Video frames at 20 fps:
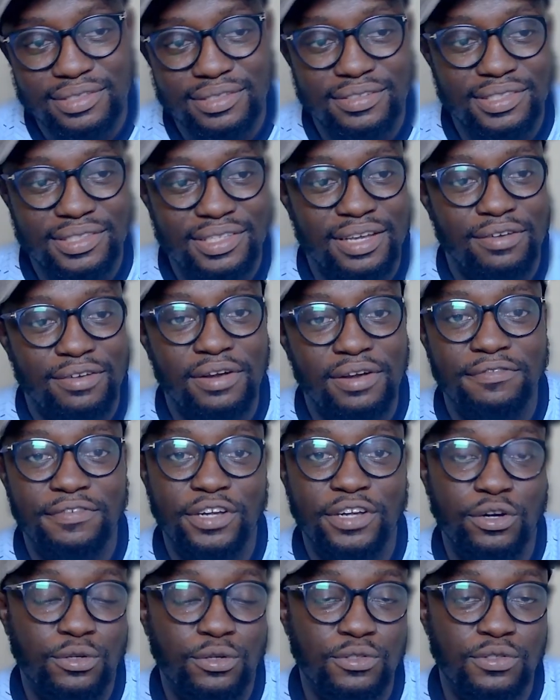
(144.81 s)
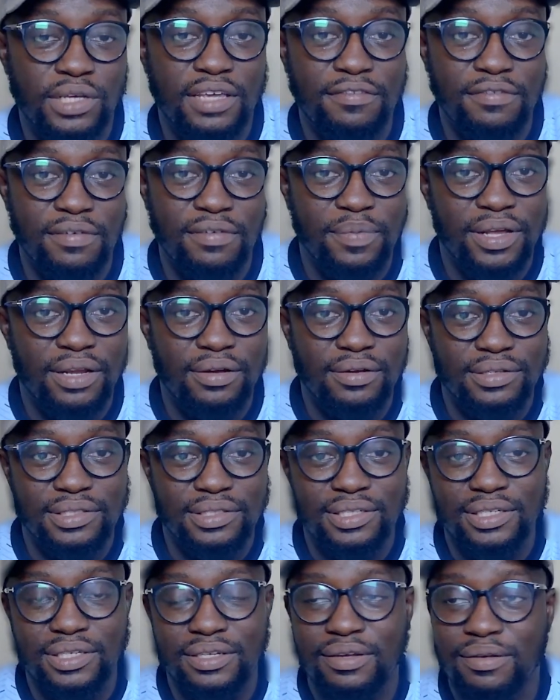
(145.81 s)
the referee not to give a
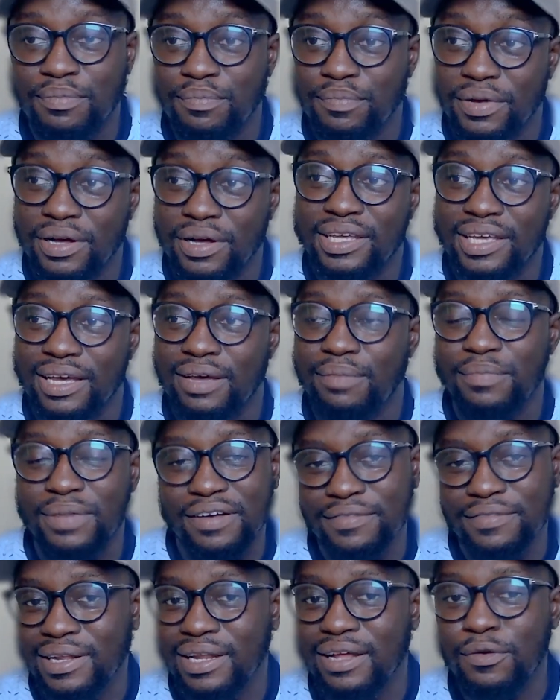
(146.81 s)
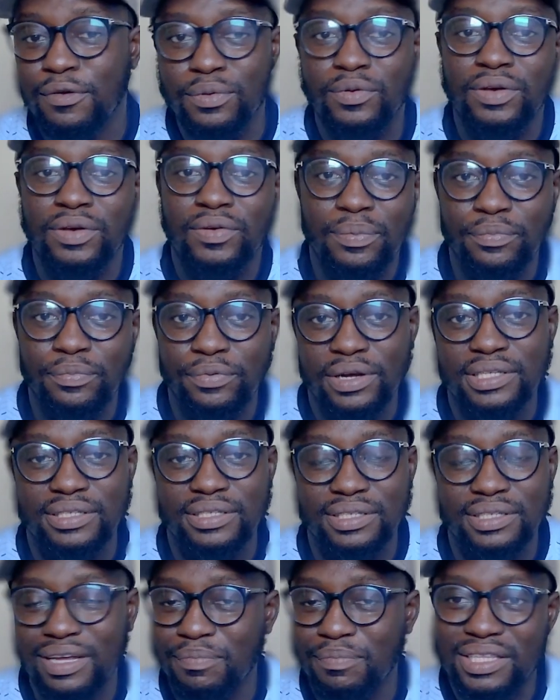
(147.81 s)
penalty. But yeah, but after that we were
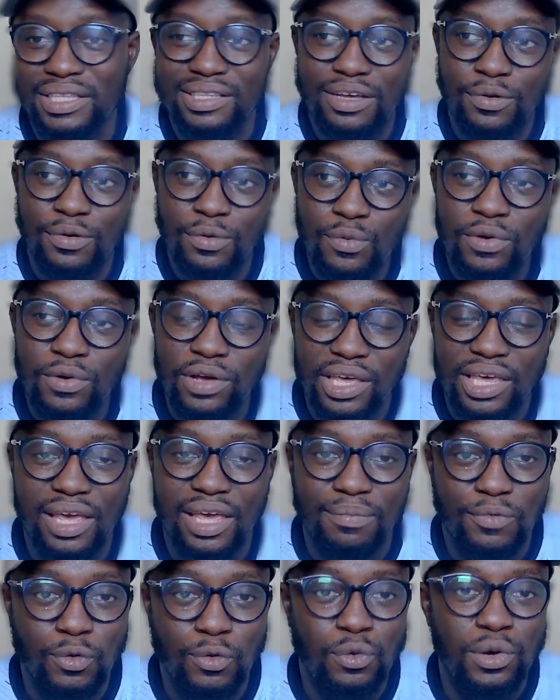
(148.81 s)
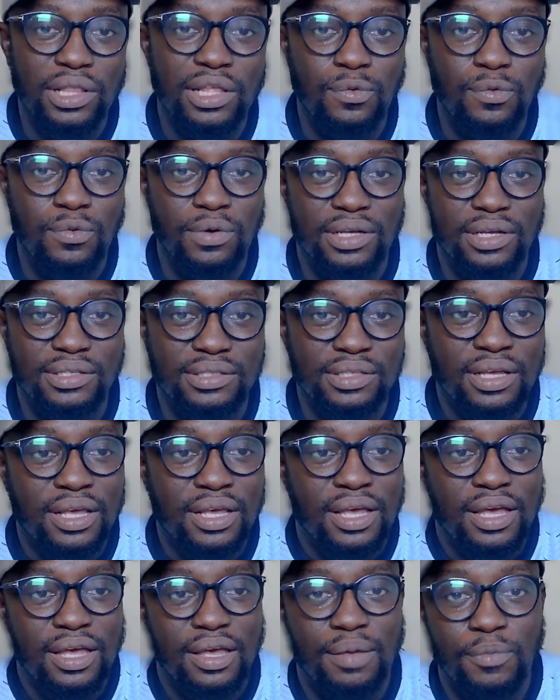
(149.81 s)
pressing. I mean, the whole game we were the ones
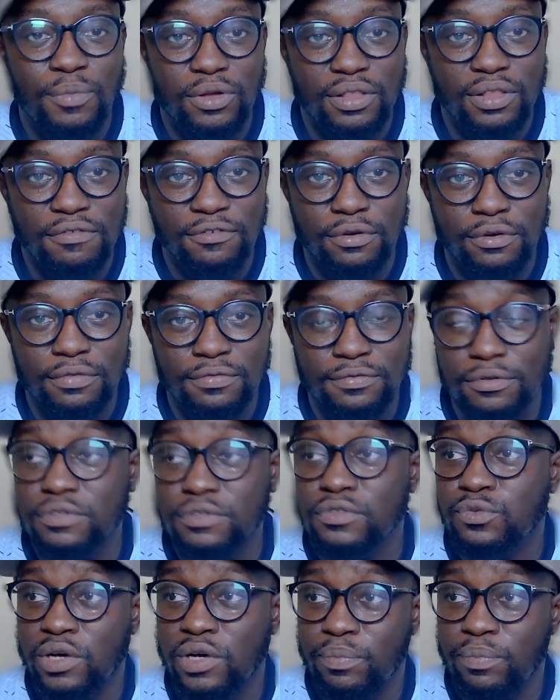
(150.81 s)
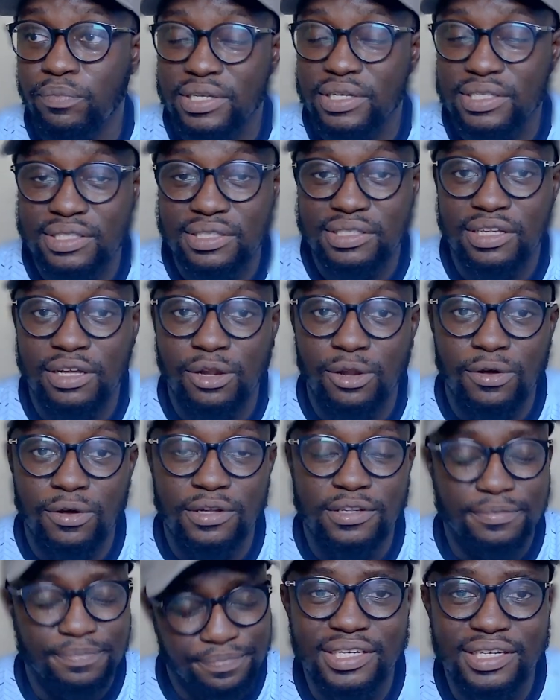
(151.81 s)
on the front foot. We were pressing a
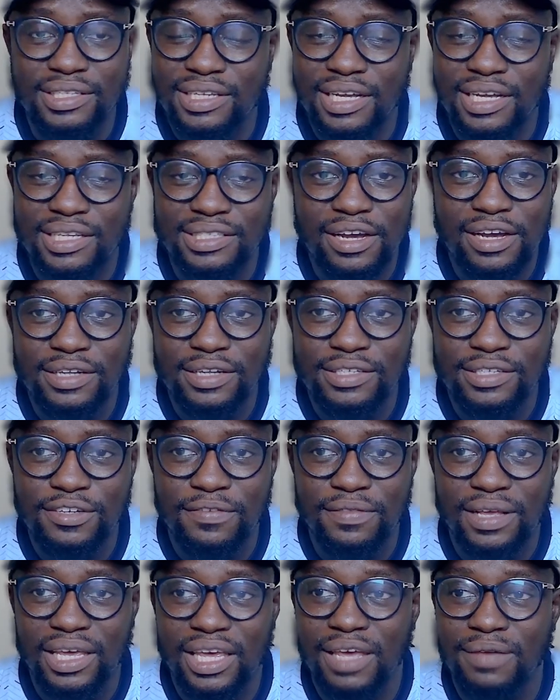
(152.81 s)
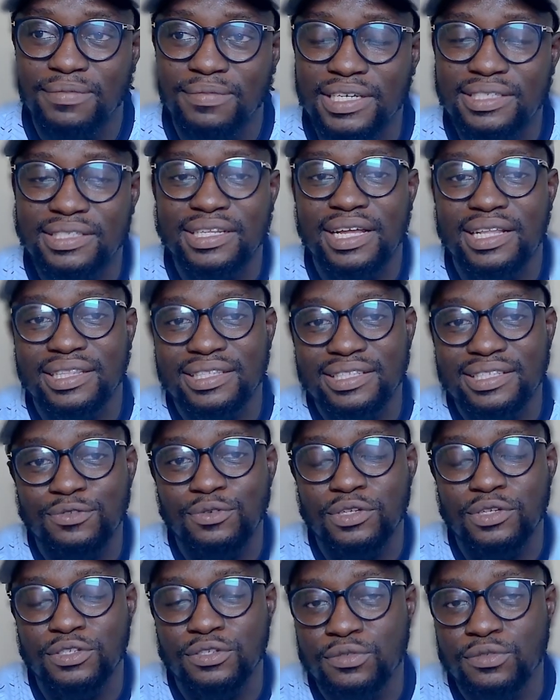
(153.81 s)
lot in the entirety of the game. Just that it
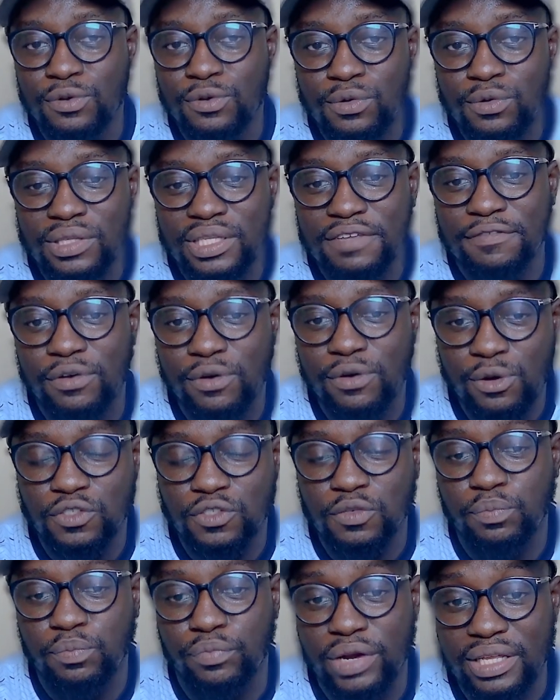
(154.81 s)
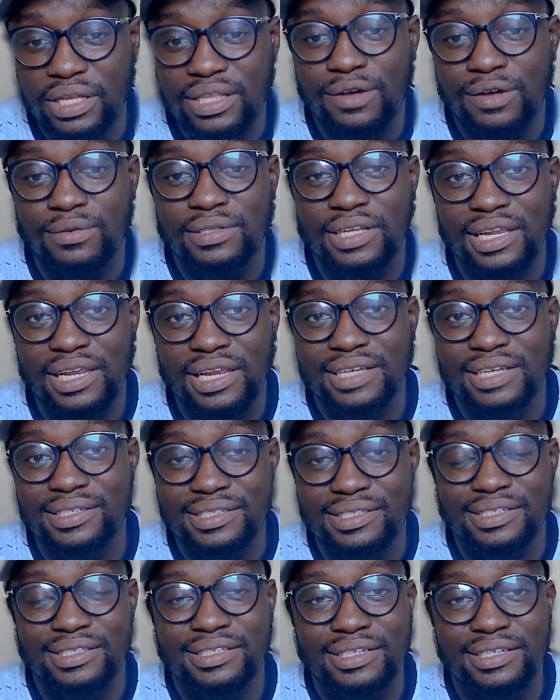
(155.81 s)
was so difficult to break down the Leicester
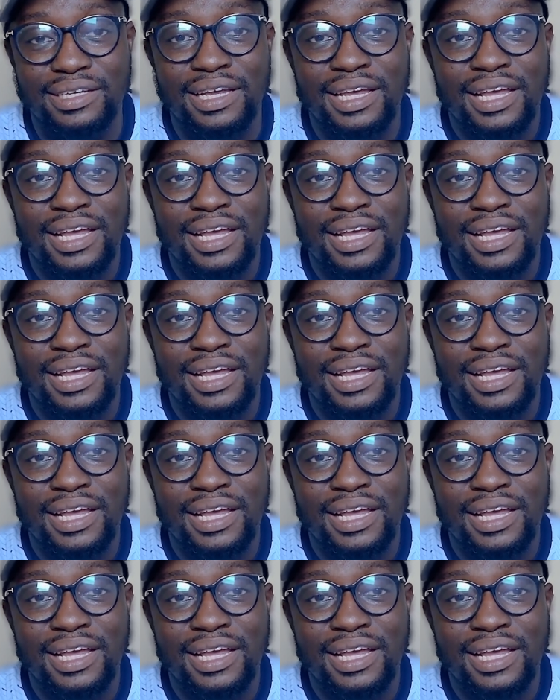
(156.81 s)
City